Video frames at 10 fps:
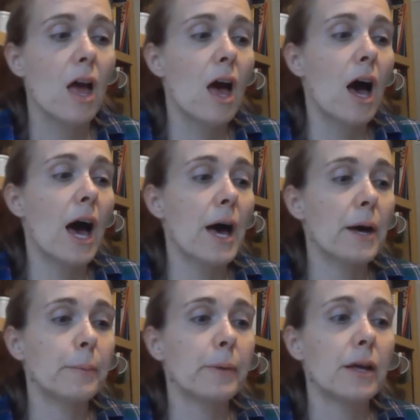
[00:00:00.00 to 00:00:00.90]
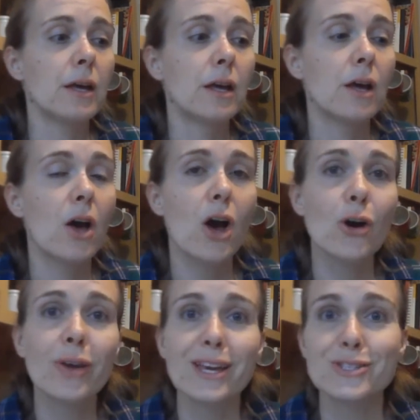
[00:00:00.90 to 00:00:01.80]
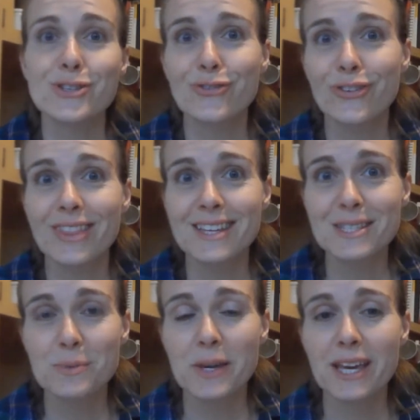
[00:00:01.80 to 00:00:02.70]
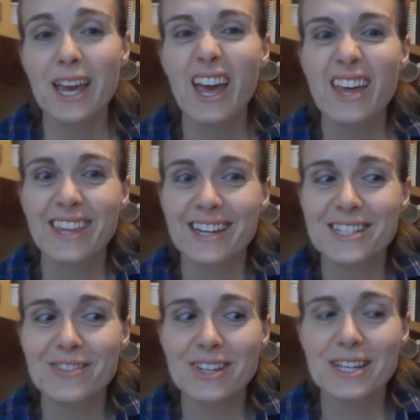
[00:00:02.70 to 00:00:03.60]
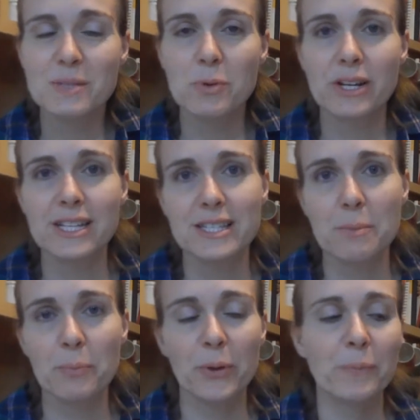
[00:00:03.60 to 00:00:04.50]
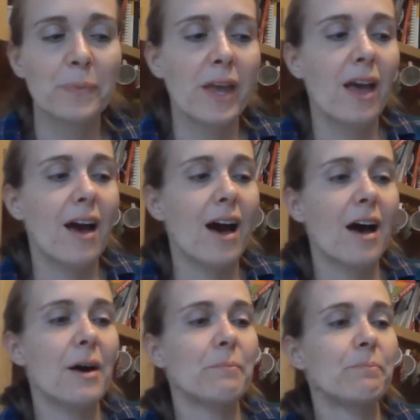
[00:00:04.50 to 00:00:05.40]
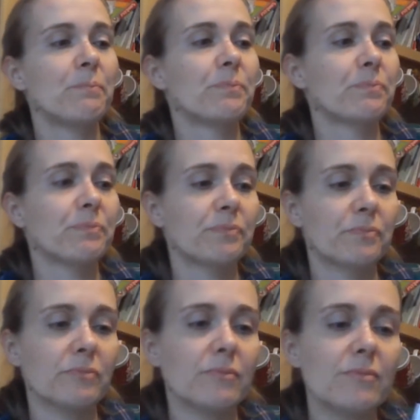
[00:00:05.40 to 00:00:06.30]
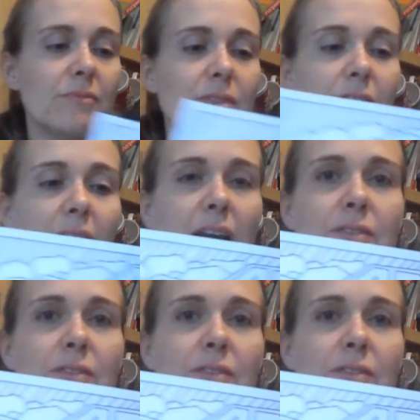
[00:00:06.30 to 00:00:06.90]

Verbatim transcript: Um, okay, so for this week, the activity is pretty simple. Um, I have this